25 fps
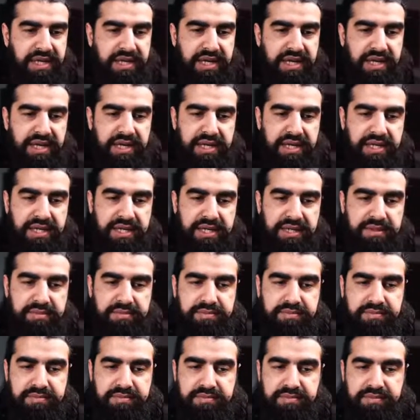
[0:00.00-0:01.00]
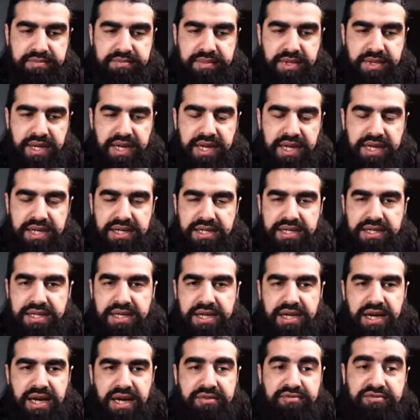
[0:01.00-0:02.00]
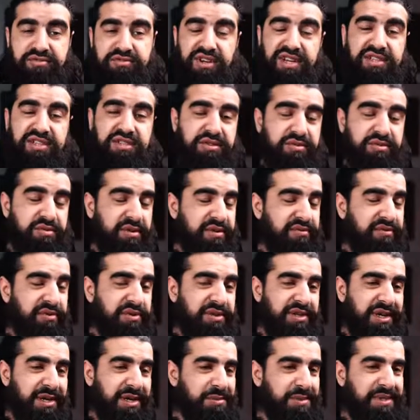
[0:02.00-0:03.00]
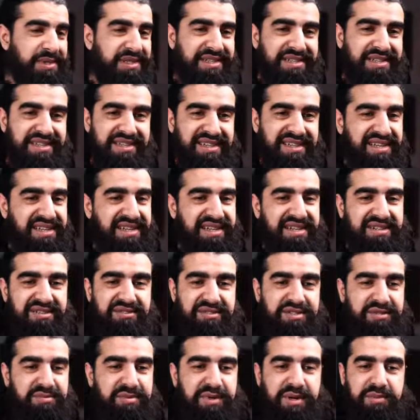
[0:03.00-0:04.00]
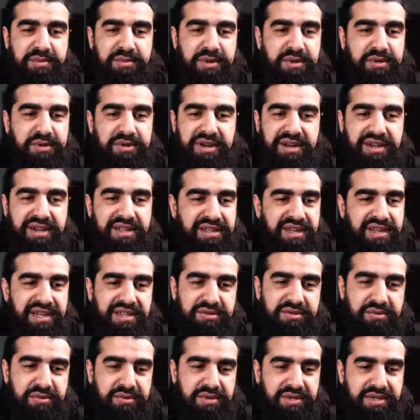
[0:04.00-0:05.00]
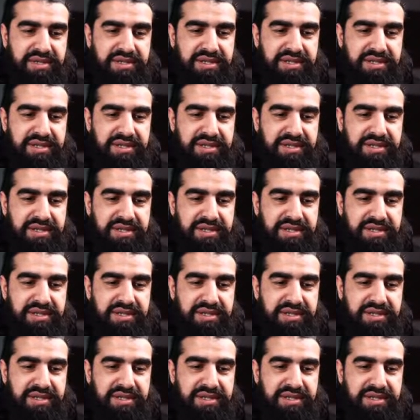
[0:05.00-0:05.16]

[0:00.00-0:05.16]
I've tried to do it a few times. Trust me, I'm not good at it at all.